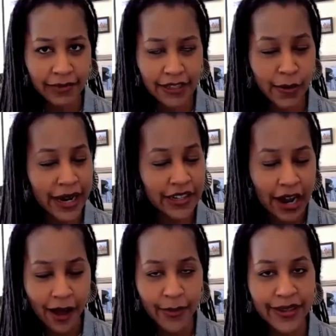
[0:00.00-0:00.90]
to my
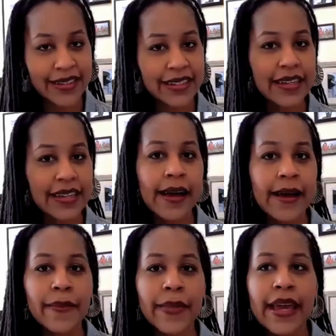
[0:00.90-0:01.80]
job at the
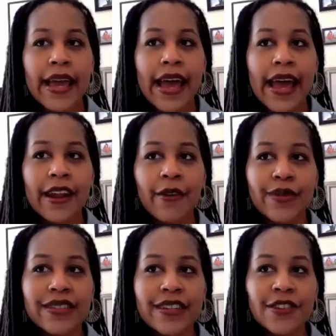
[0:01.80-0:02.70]
time. And it was
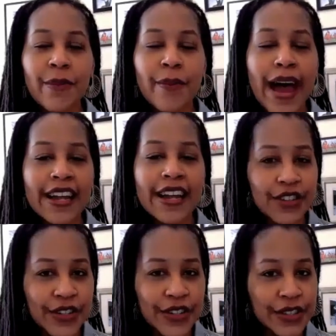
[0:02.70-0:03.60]
such a
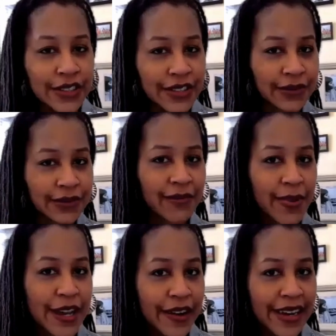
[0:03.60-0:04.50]
magical
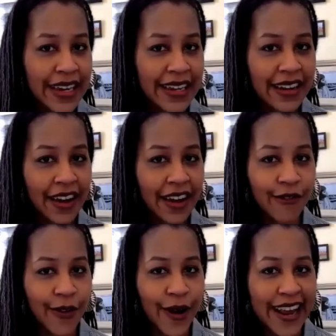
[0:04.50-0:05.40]
period of
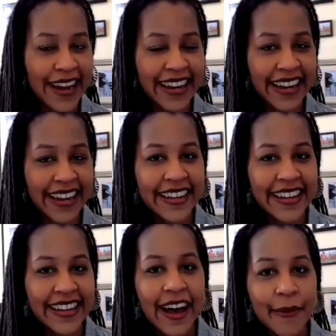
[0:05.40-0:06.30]
writing.
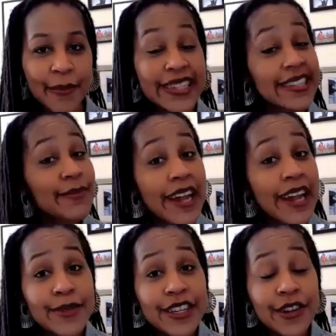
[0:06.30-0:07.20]
But
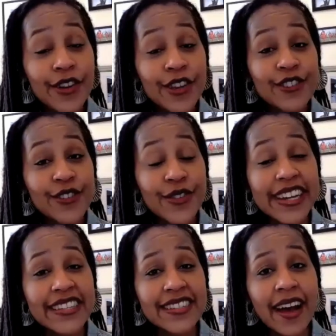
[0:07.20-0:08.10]
sometimes, you know, you do
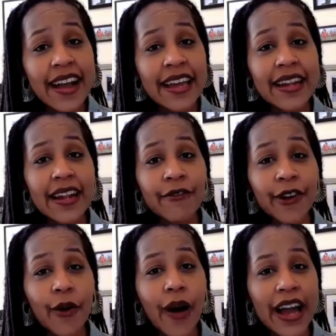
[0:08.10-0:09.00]
get stuck and it
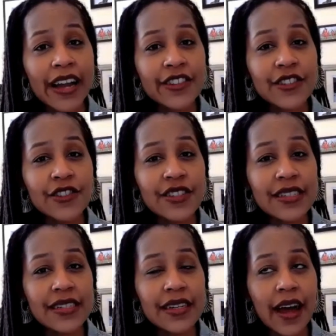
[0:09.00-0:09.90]
requires you
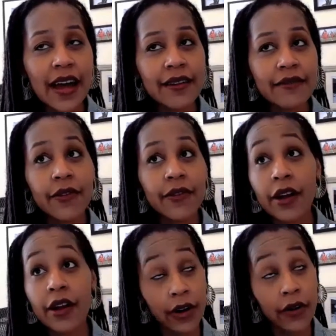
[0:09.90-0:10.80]
just to kind of, or
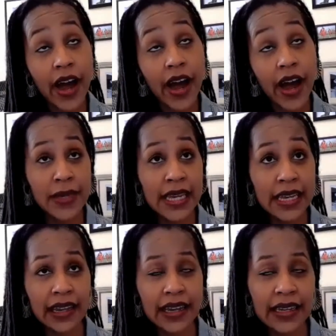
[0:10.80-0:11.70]
it requires me
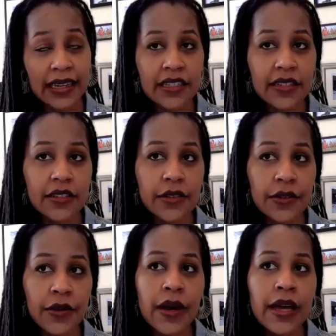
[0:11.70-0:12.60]
at least, just
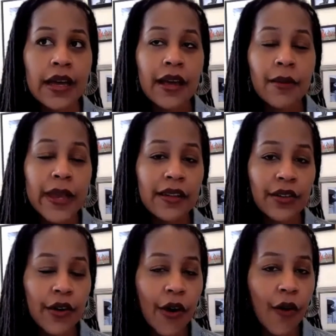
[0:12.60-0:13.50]
to be a
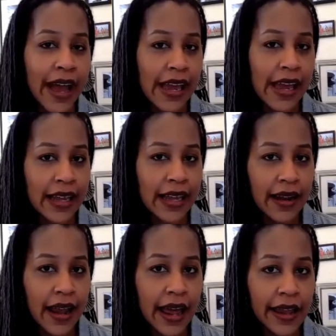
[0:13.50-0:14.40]
little quiet
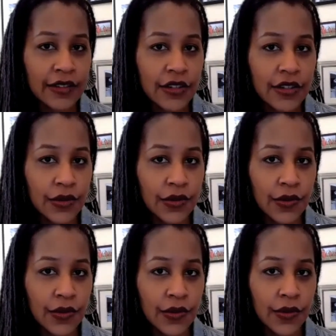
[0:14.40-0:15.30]
and
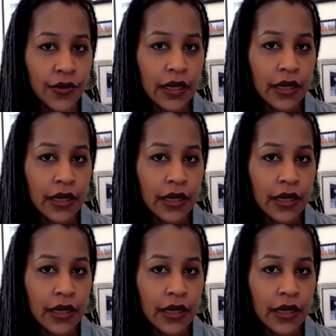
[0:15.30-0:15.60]
to